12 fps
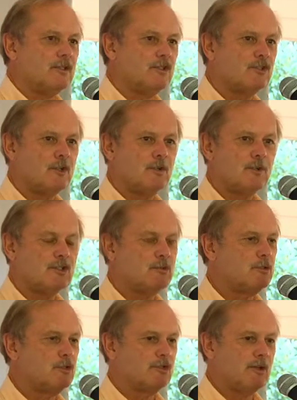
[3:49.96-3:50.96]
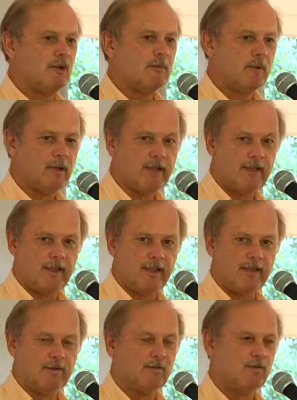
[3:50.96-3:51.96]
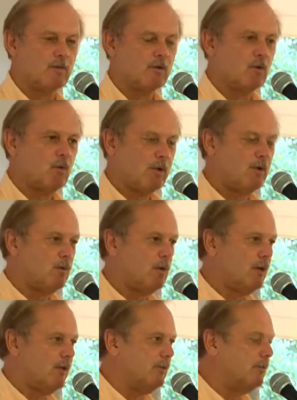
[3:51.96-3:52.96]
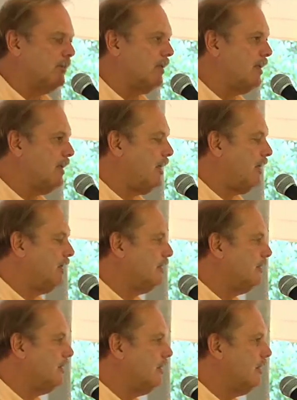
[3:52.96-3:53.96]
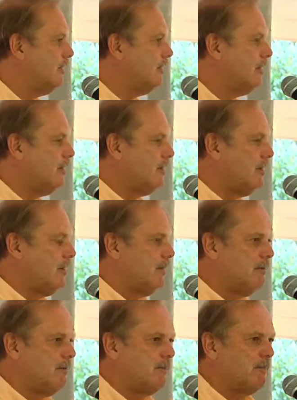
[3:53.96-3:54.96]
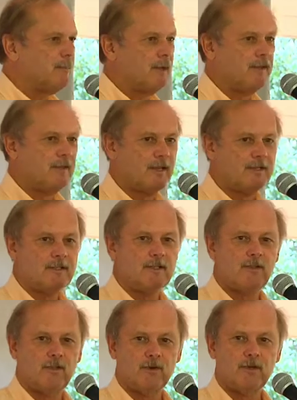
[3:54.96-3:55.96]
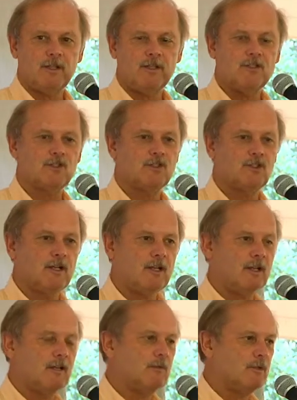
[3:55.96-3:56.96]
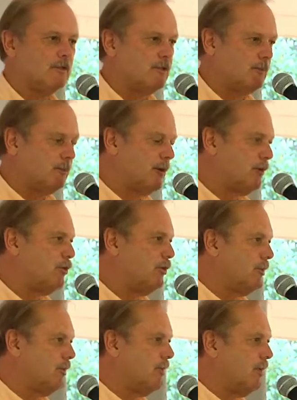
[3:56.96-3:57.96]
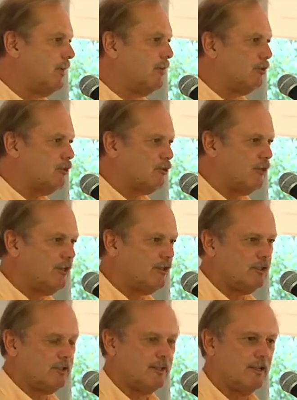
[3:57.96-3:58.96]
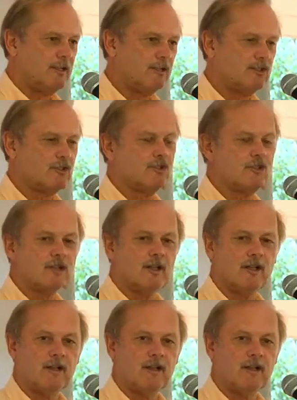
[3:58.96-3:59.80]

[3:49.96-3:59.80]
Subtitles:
So this was their playland for quite a while. And but by the 1930s, with the Depression and just changing tastes,